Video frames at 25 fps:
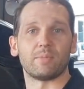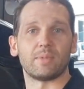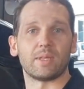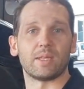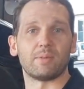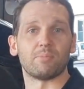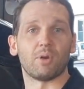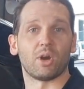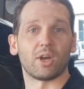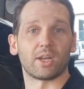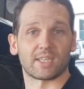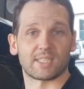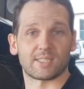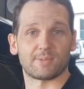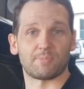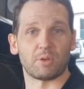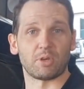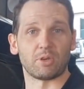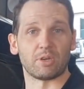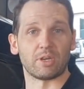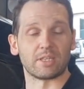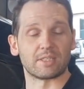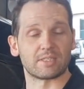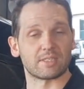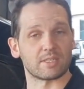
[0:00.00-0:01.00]
in my
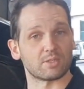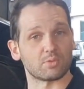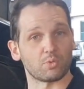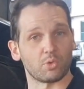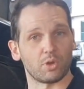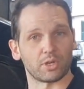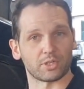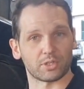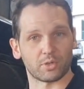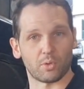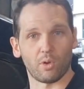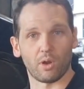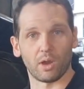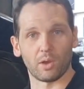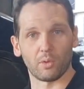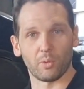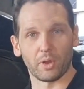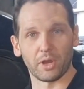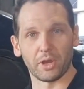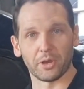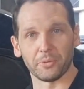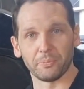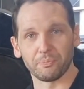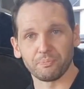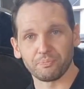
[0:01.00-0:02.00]
experience it's worked quite
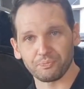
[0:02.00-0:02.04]
well.